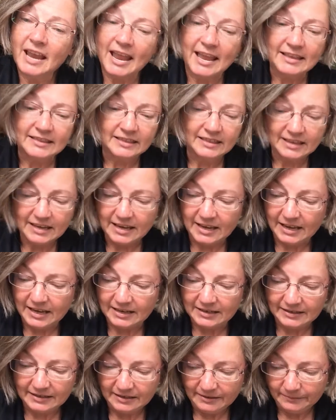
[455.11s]
And
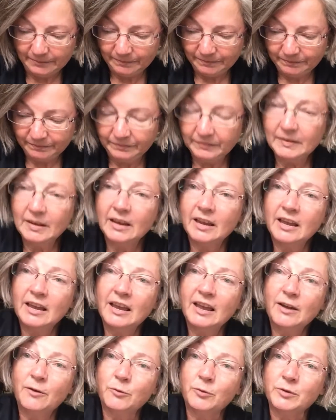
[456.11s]
then
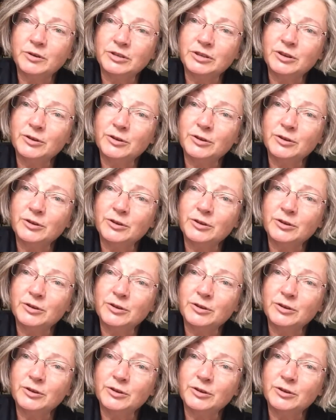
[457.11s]
when